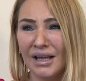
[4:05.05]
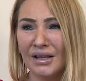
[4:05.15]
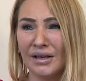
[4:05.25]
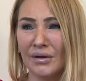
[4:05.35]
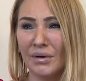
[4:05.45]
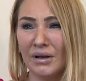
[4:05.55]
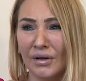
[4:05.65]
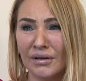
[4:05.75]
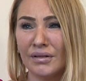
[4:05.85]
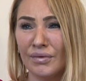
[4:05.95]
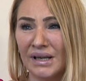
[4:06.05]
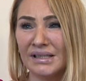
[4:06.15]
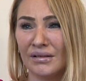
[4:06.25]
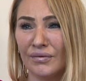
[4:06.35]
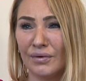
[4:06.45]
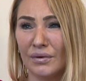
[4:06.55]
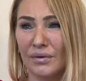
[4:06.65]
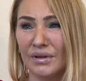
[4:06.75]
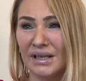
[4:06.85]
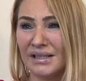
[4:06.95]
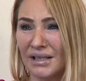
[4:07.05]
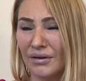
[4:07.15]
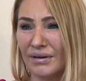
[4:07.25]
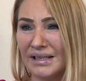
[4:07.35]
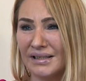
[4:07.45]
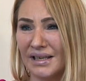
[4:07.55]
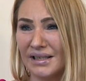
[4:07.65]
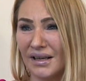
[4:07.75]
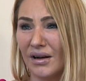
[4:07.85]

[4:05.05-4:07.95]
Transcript: a lot of the reason for these increases